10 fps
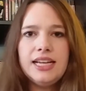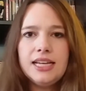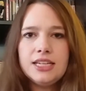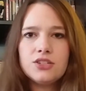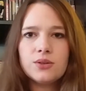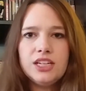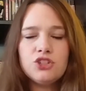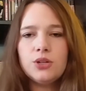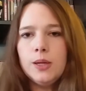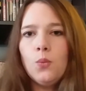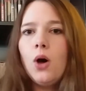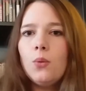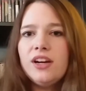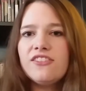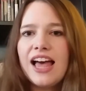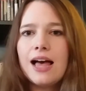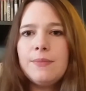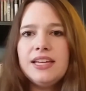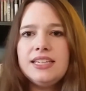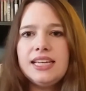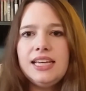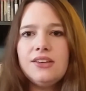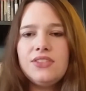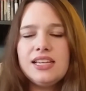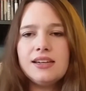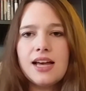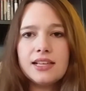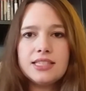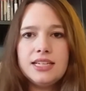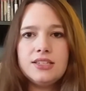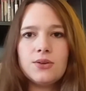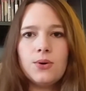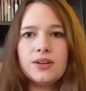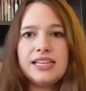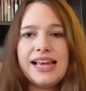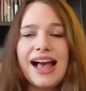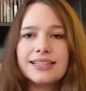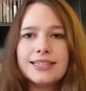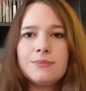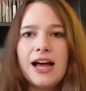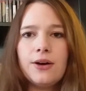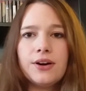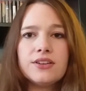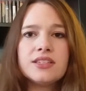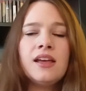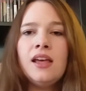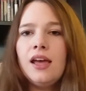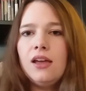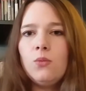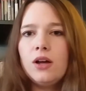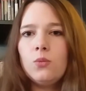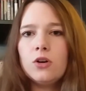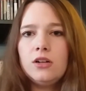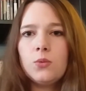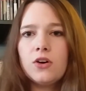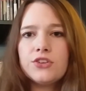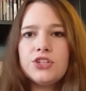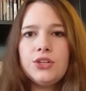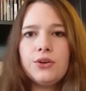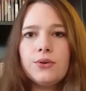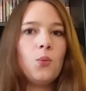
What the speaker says: history showing what would have happened if the Nazis or the Axis powers had won World War II.